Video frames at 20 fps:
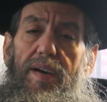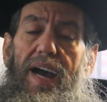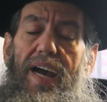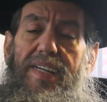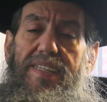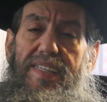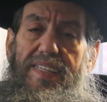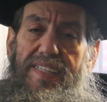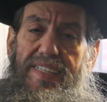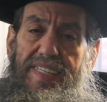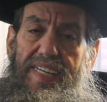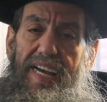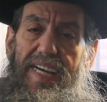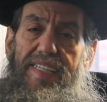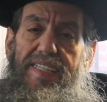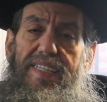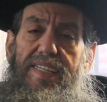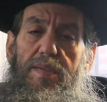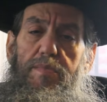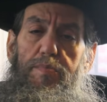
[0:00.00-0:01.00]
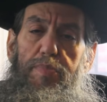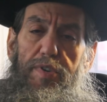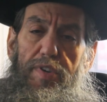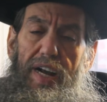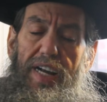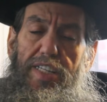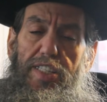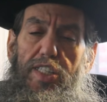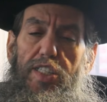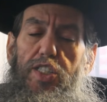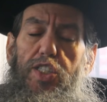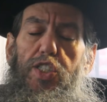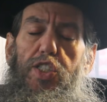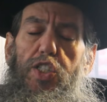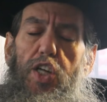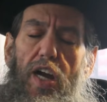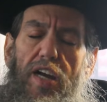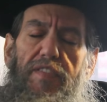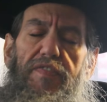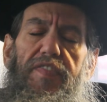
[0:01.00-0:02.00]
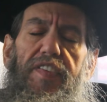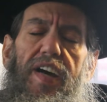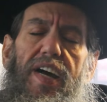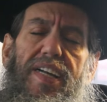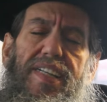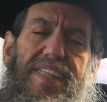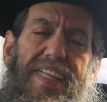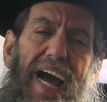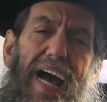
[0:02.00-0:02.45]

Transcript: as it says in Bereishis, Shofech